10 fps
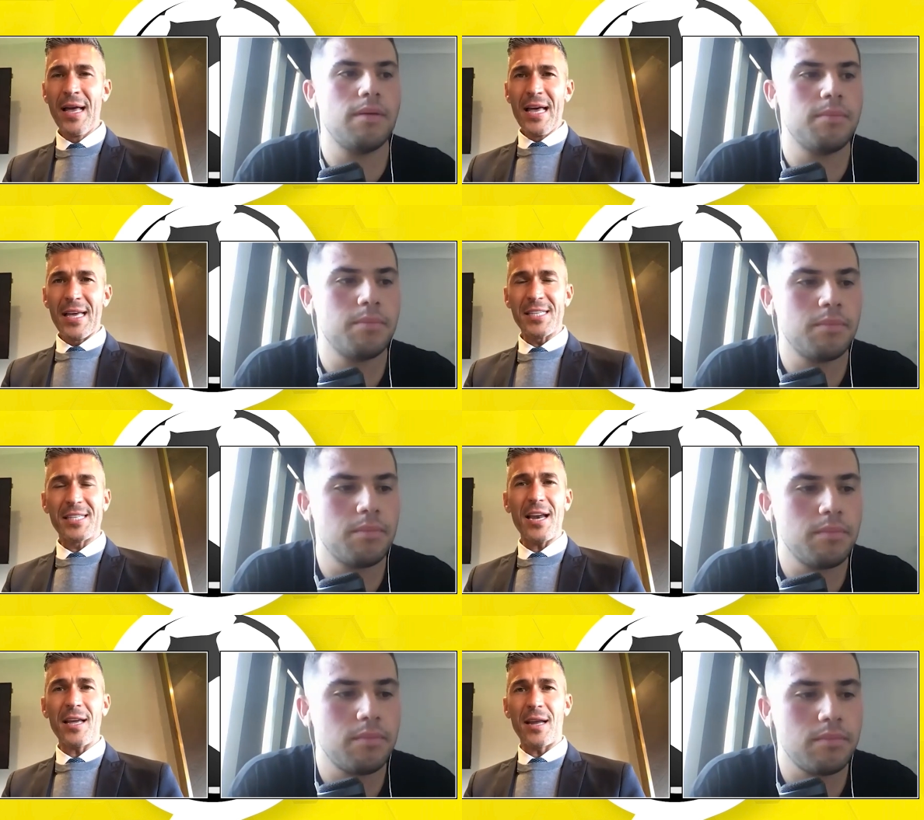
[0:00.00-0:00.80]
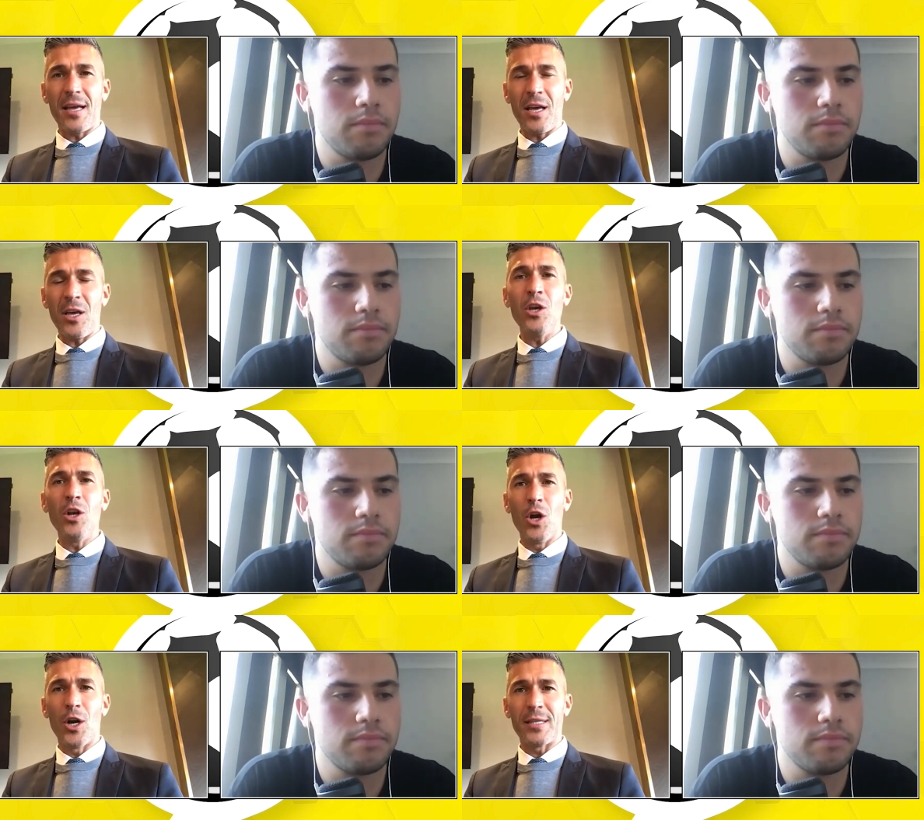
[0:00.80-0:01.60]
Speaker 1: He's getting. He
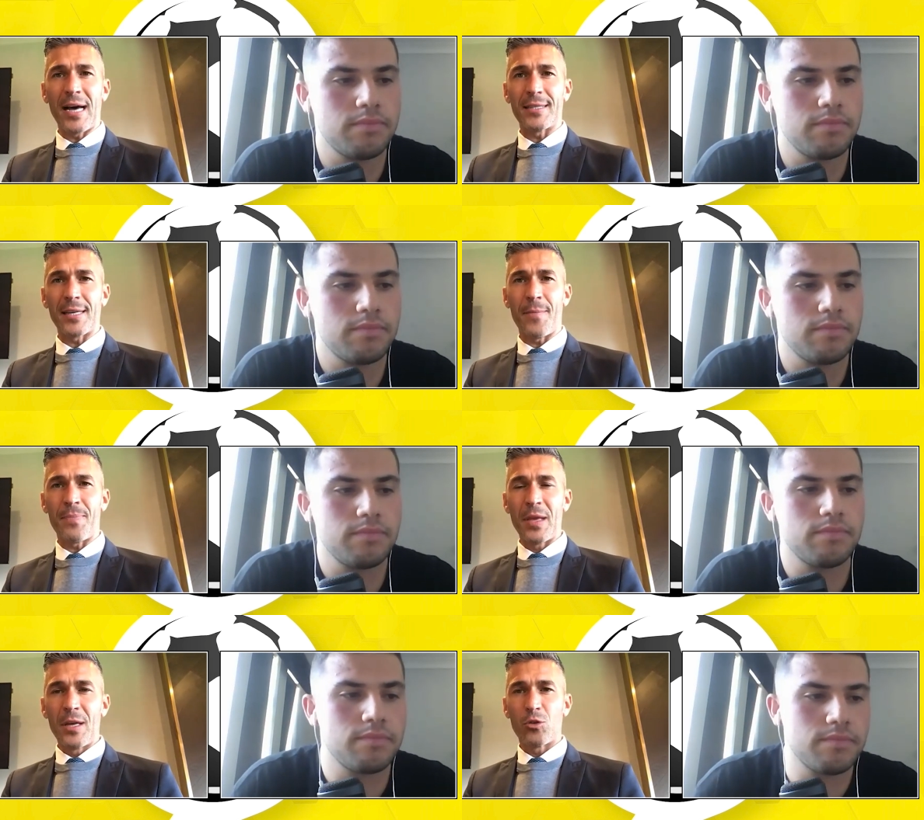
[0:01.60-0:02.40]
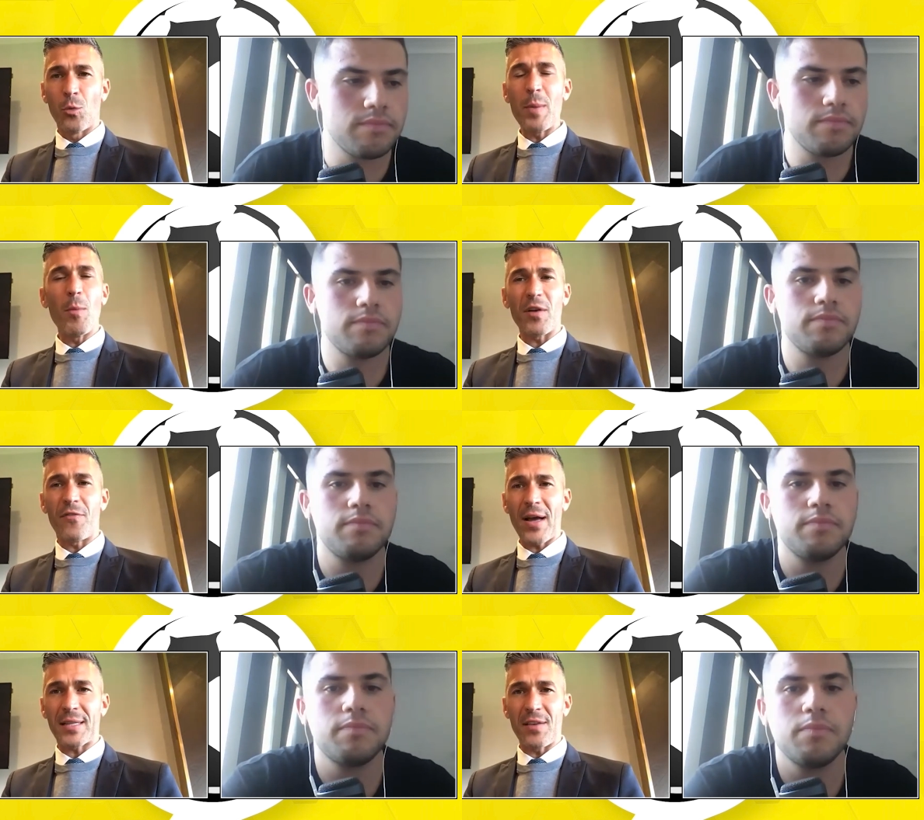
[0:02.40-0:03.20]
learned that. Um, to be more
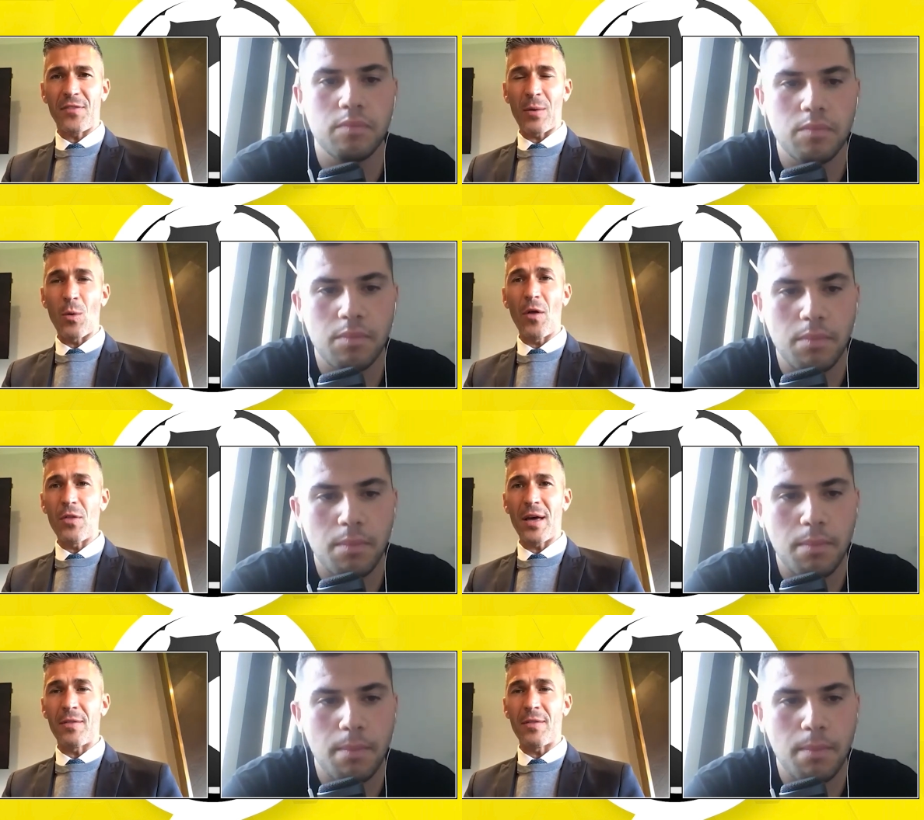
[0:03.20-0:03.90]
effective around the,